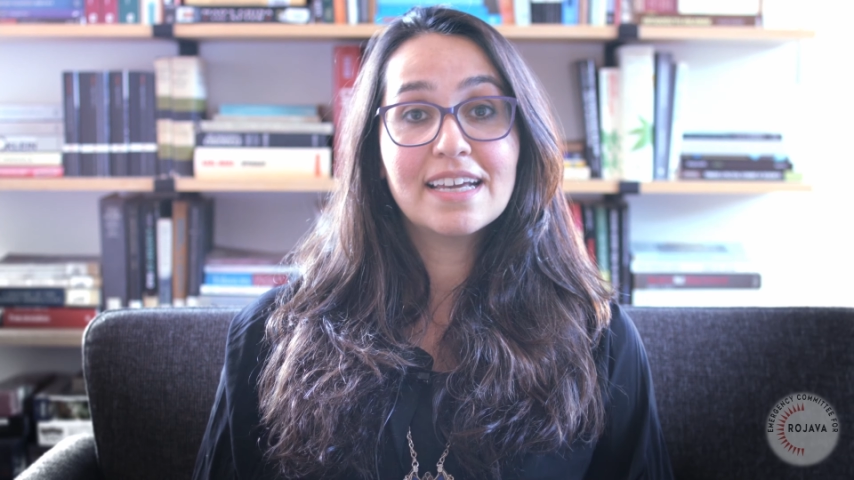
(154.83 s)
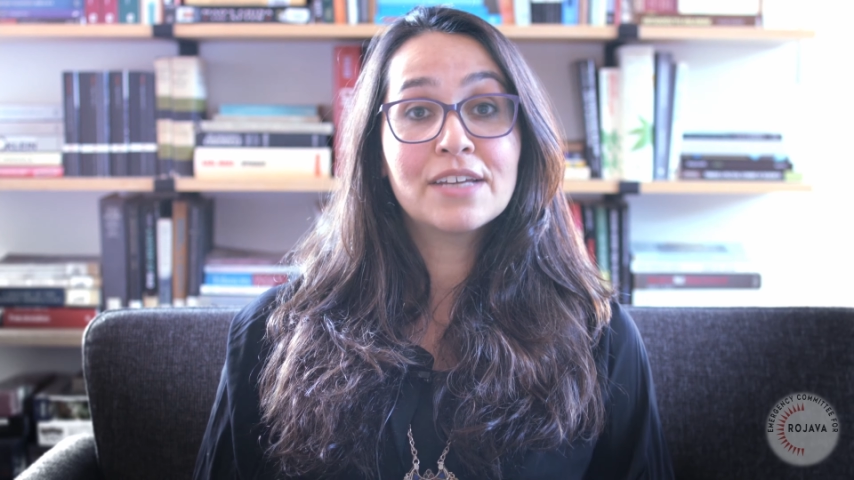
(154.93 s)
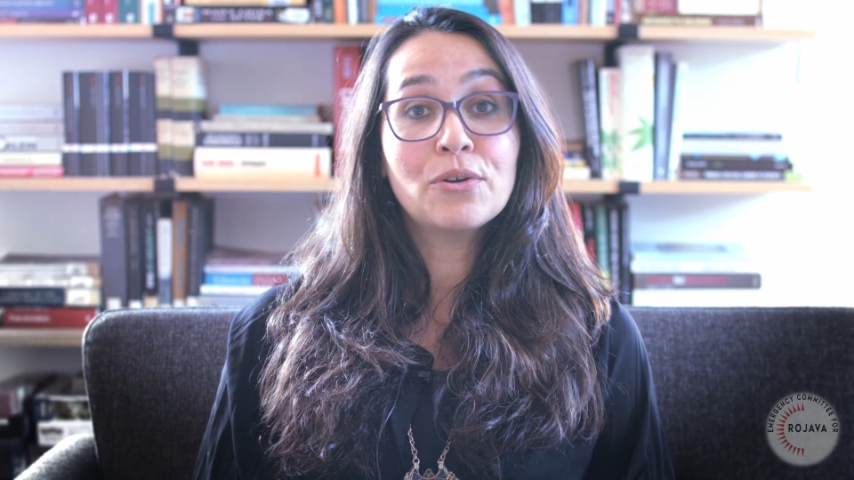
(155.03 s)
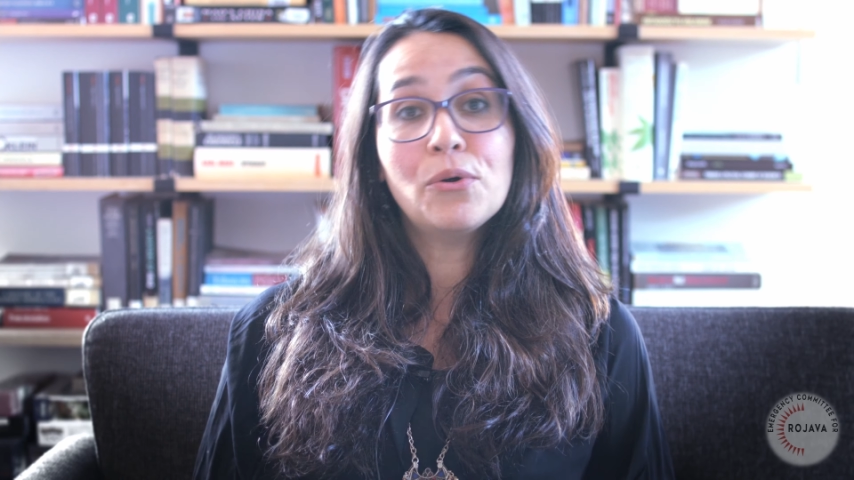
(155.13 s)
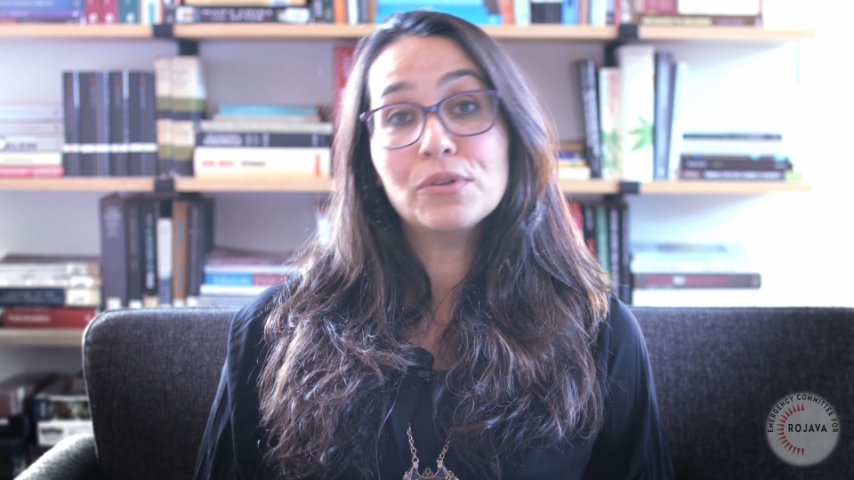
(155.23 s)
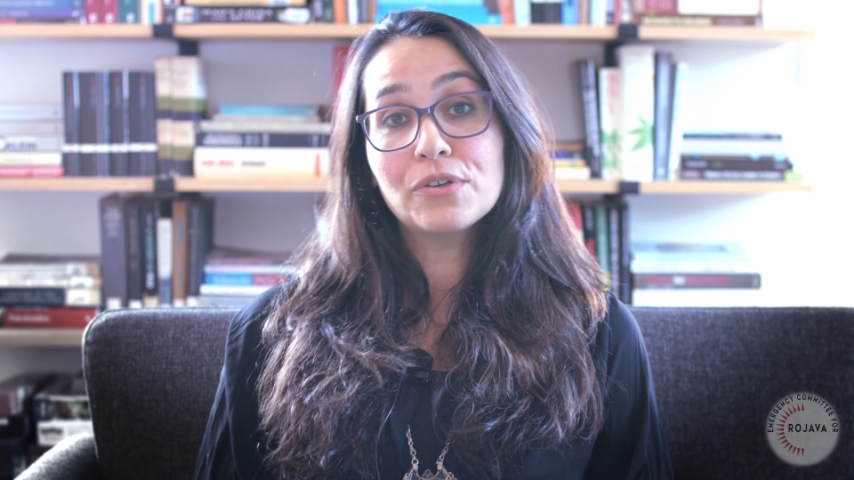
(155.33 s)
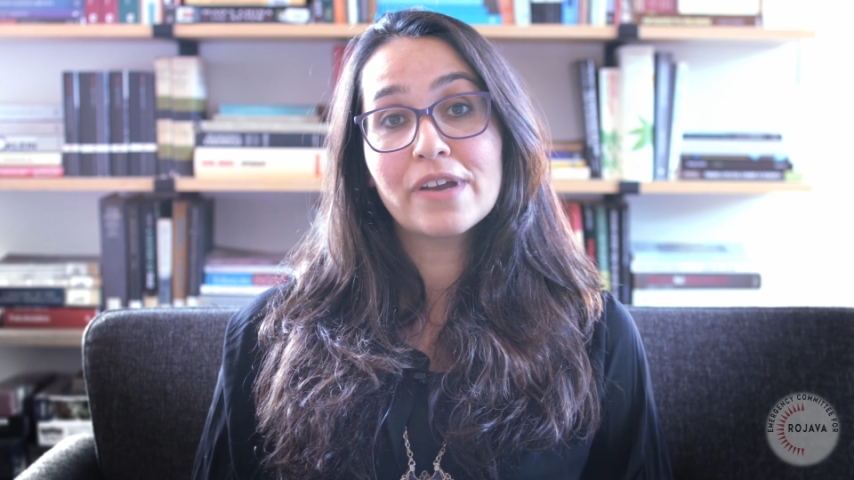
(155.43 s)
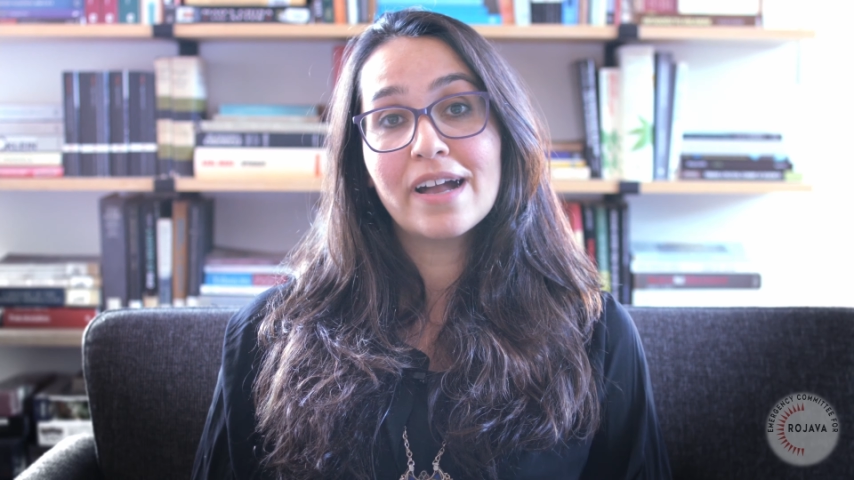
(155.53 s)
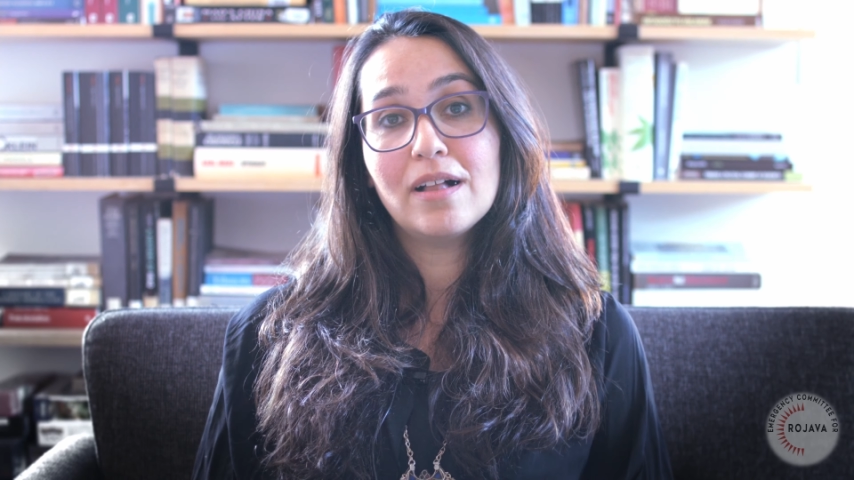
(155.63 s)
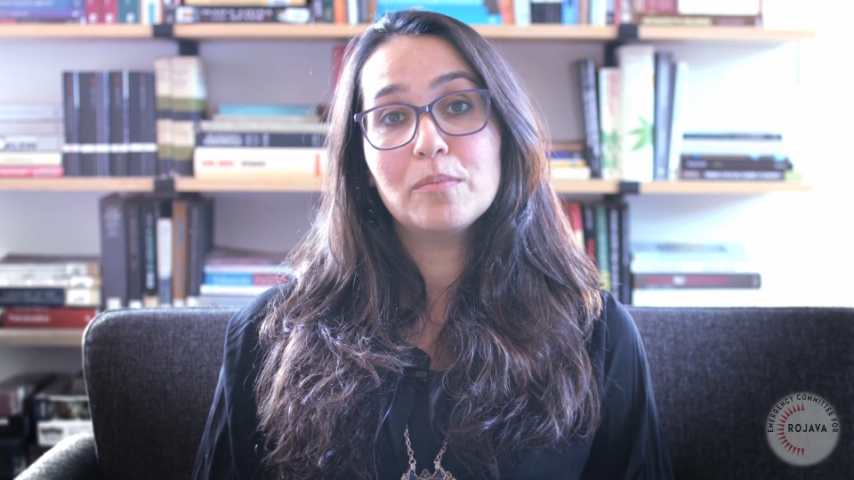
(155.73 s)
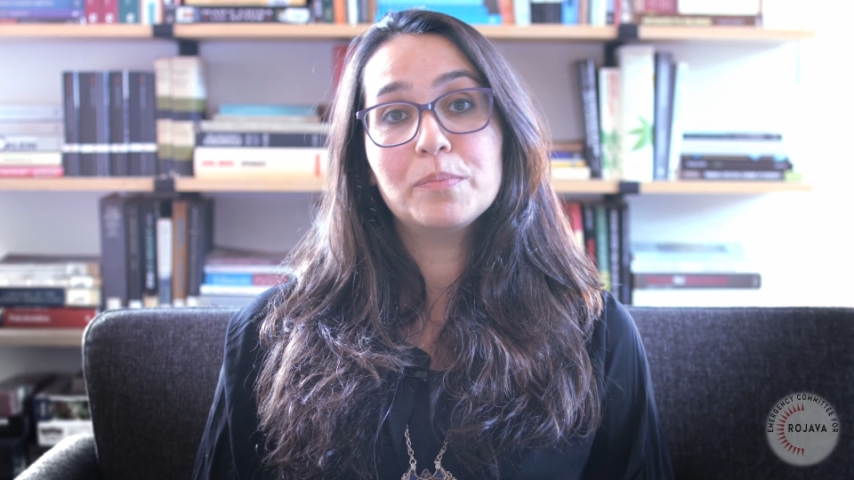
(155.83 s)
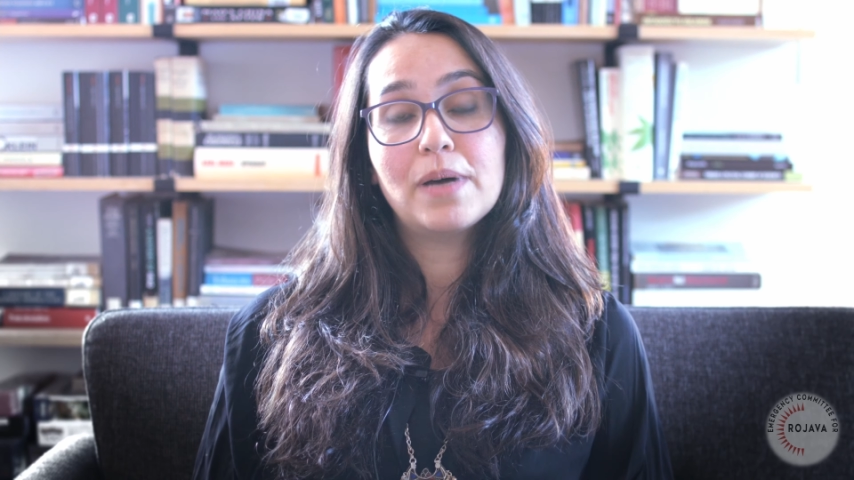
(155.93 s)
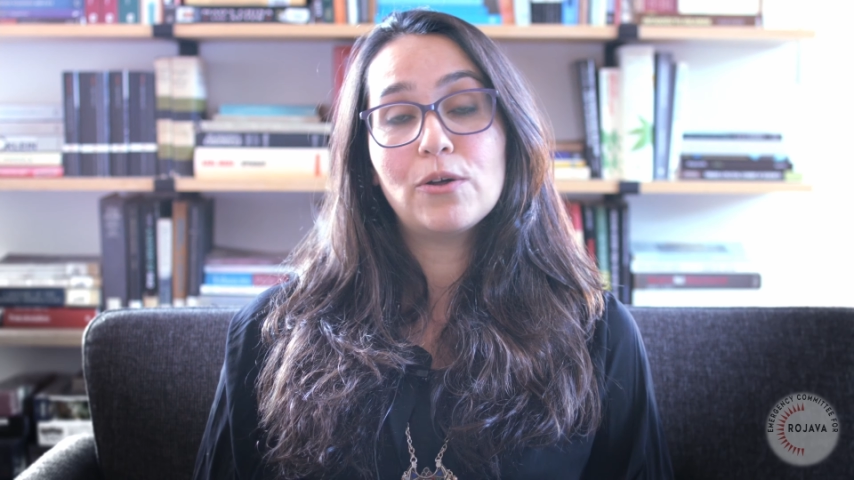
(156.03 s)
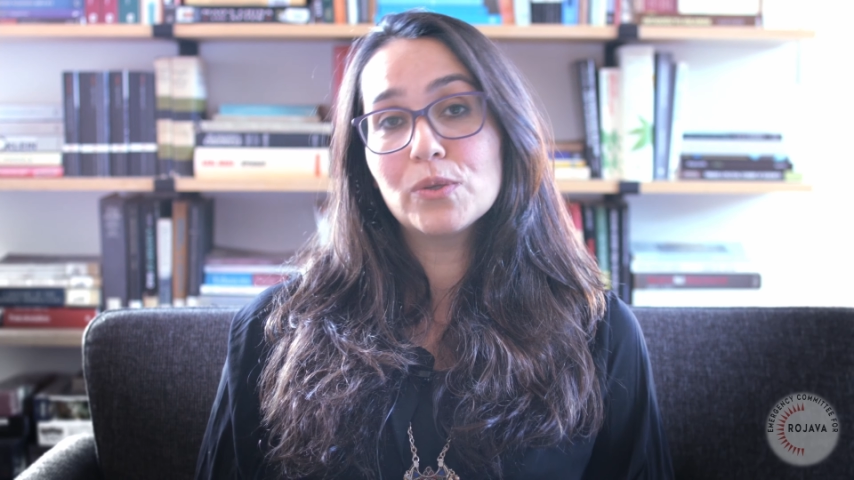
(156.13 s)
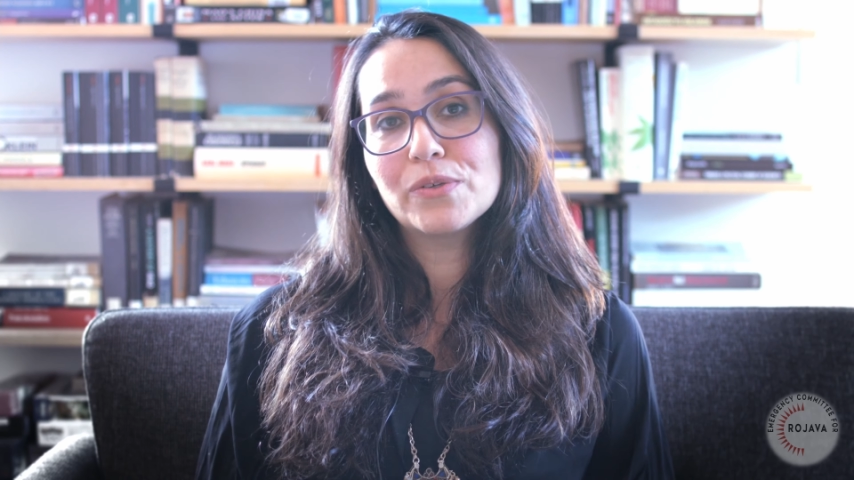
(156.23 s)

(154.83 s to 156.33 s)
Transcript: and all your help, all